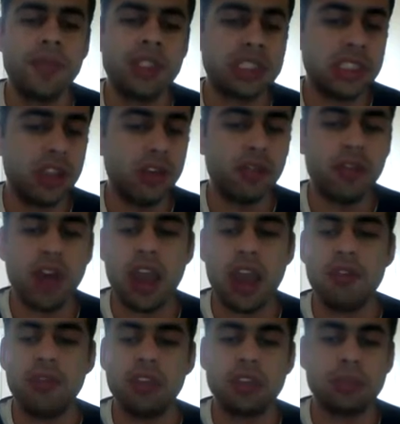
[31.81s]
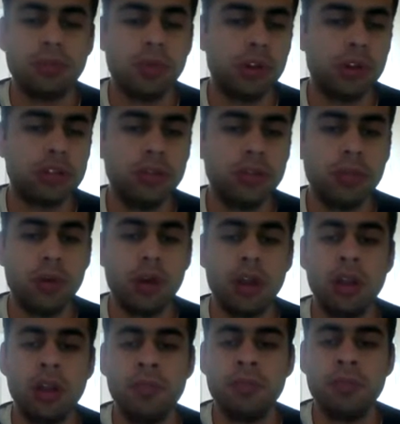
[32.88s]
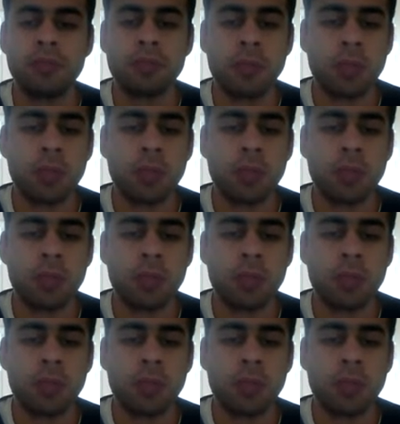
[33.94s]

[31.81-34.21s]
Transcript: c5 is possible.